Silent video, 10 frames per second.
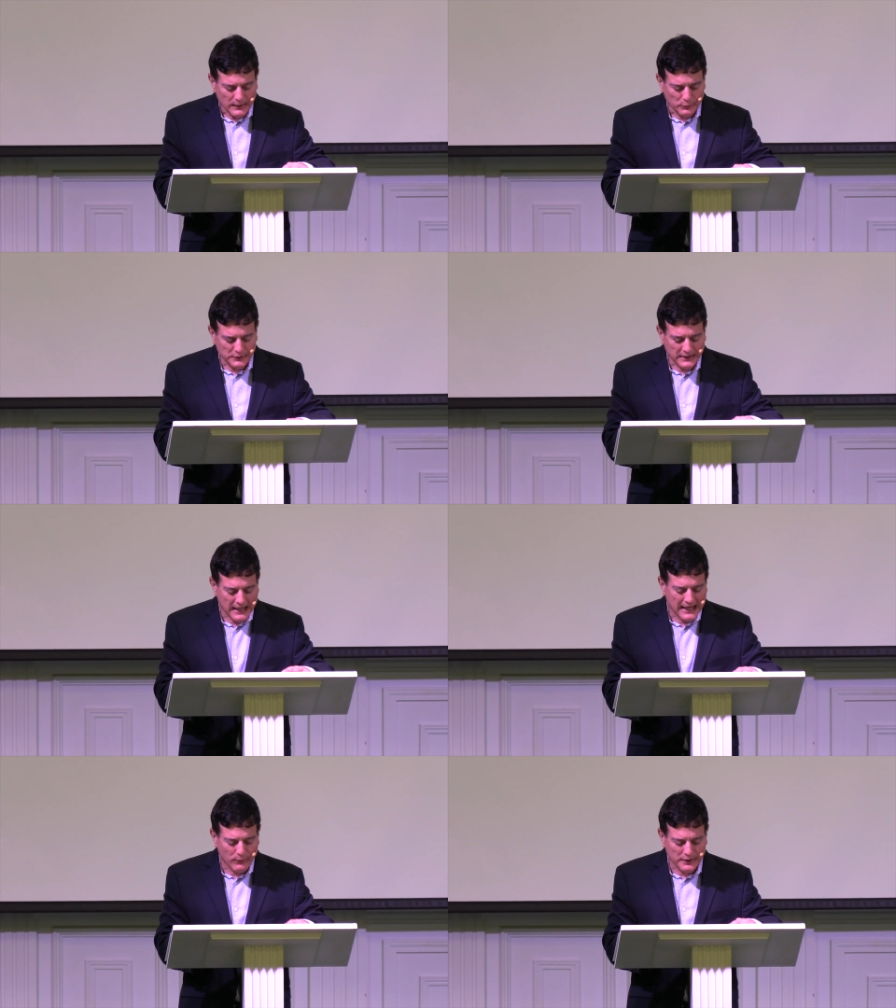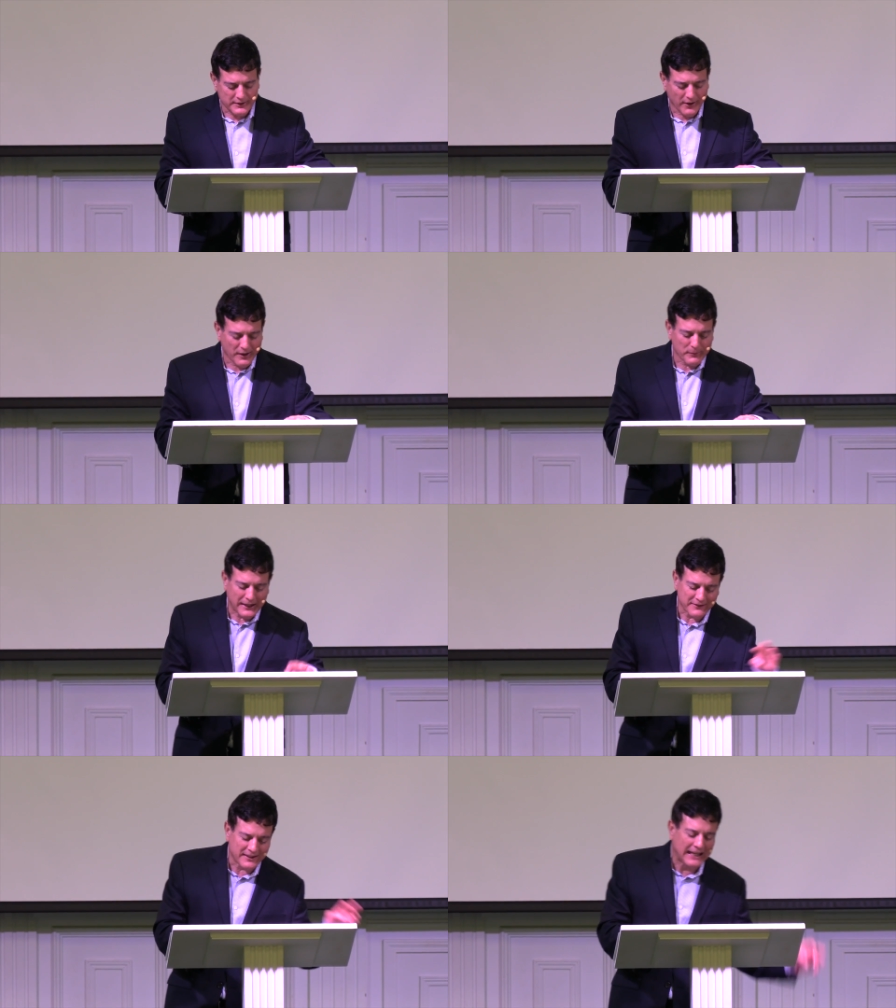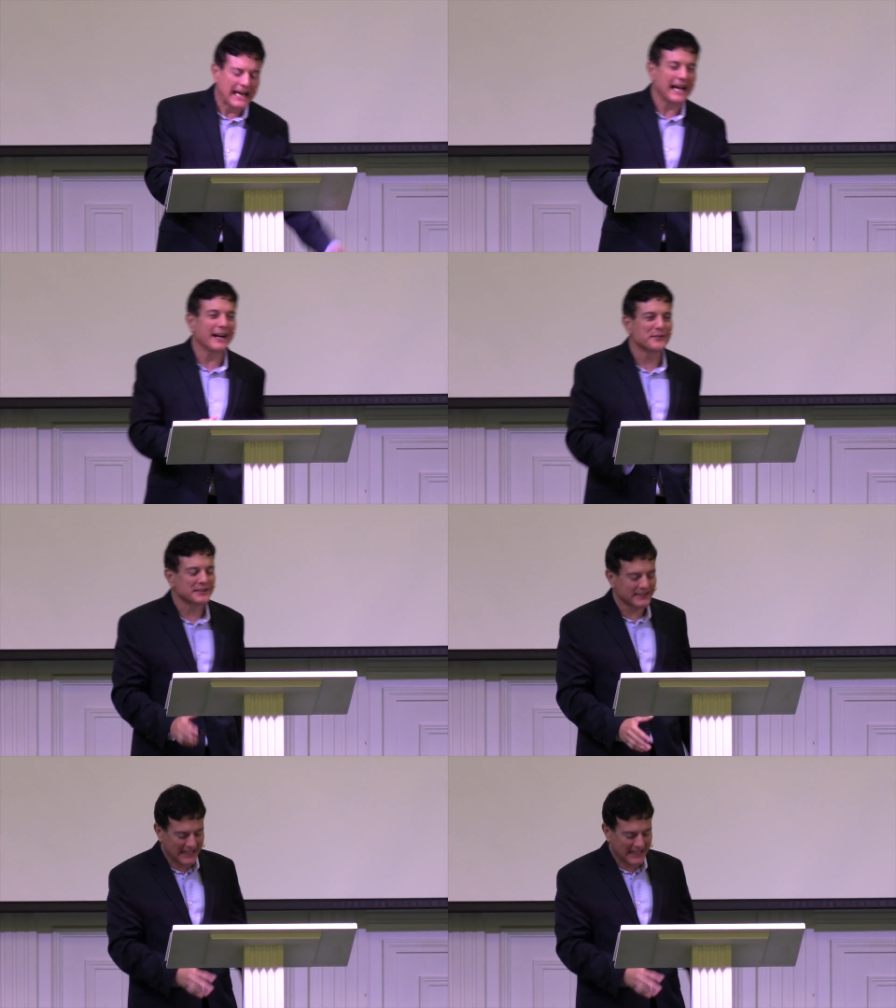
Well, today I want to talk about the haves and